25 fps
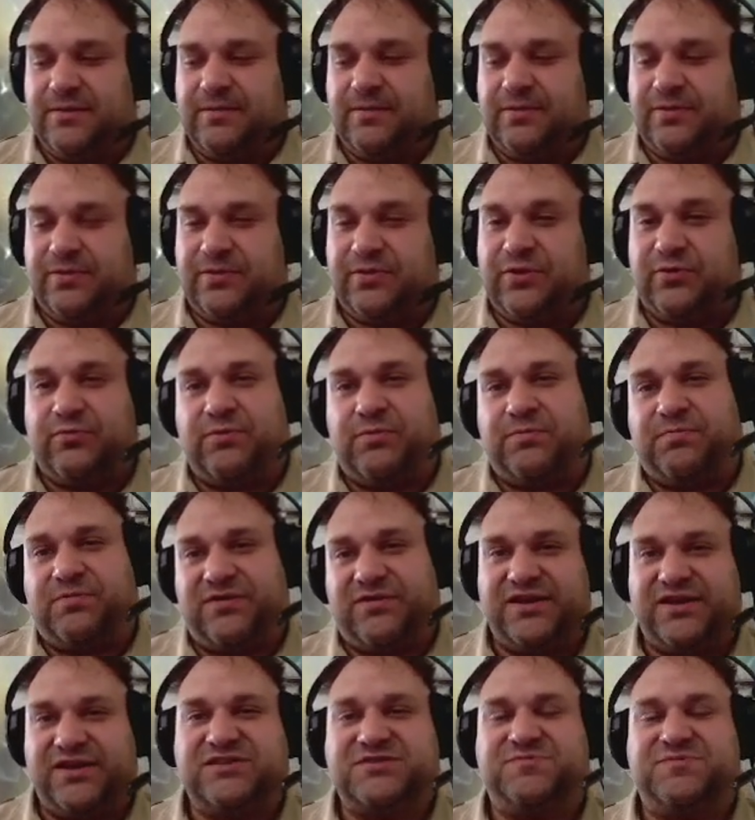the
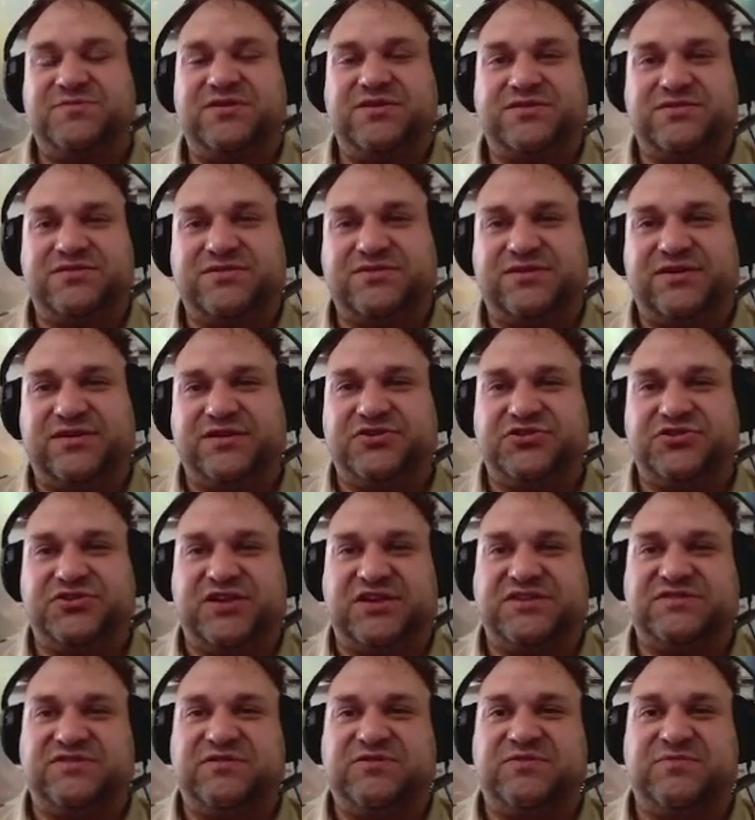replacement in
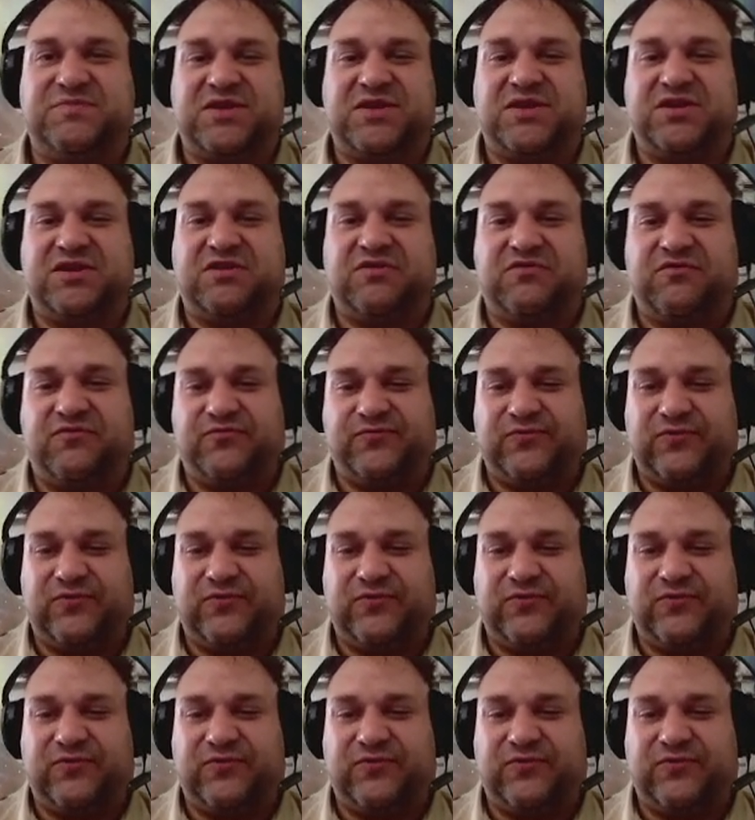Shades of Dominion